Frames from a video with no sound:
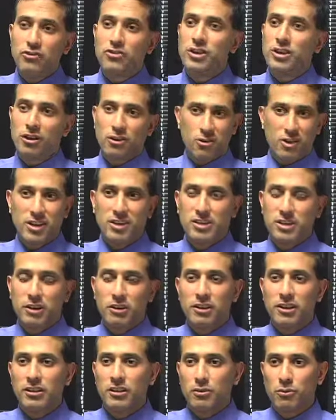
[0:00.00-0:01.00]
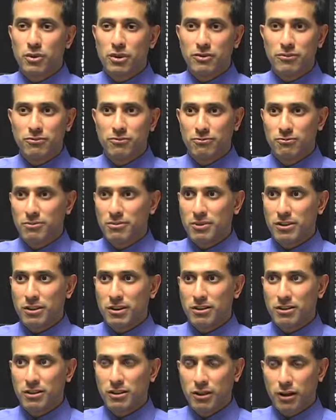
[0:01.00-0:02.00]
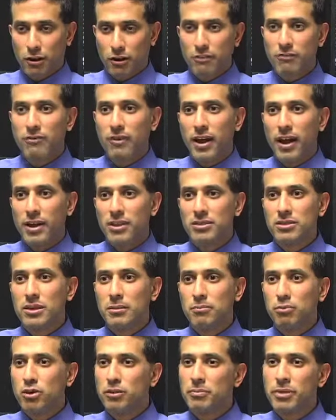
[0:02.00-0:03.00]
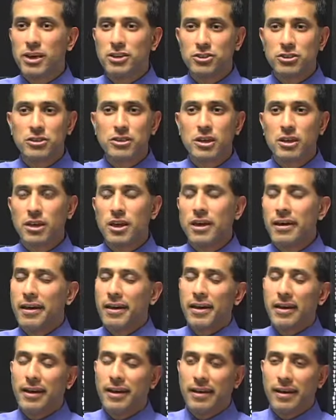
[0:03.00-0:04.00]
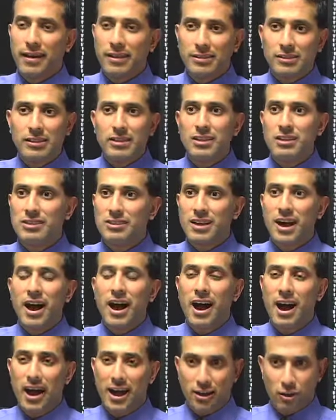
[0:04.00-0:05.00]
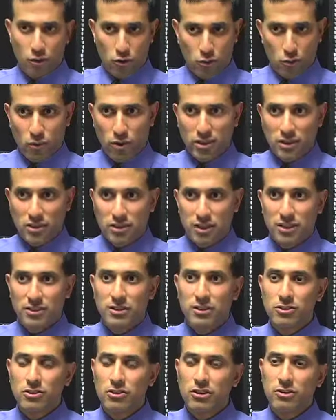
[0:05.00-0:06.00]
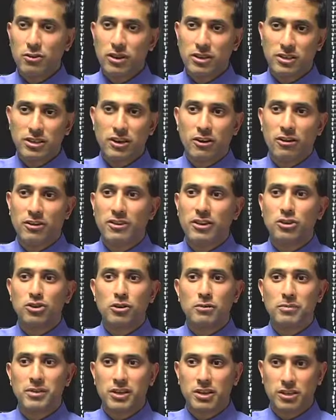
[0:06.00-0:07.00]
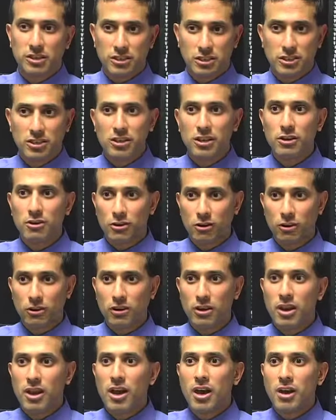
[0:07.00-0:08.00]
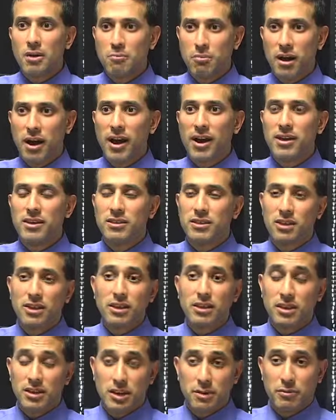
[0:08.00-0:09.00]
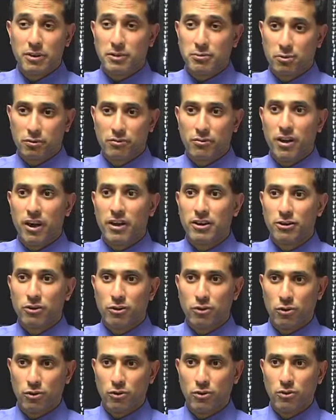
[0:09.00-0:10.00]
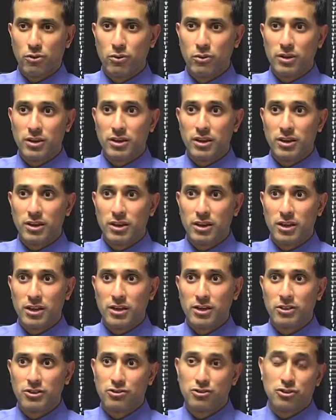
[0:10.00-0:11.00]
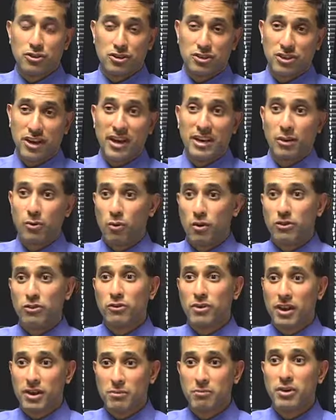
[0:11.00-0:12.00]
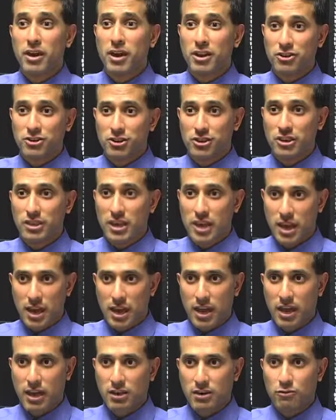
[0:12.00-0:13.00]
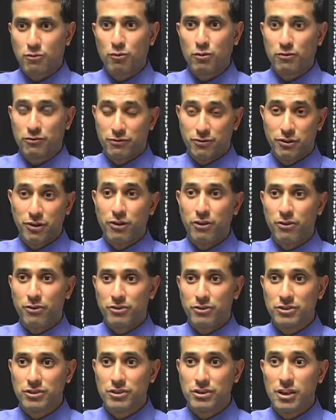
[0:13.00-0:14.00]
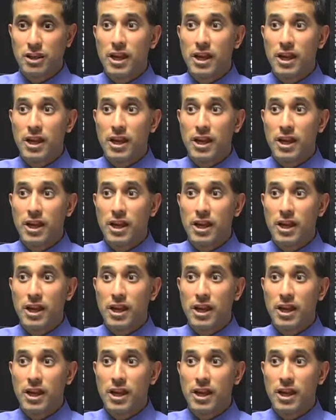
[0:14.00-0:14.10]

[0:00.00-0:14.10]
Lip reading: set of criteria that we've clarified that put patients at least higher risk, and these are criteria that should be considered by the EMS provider who is deciding whether or not a patient can refuse.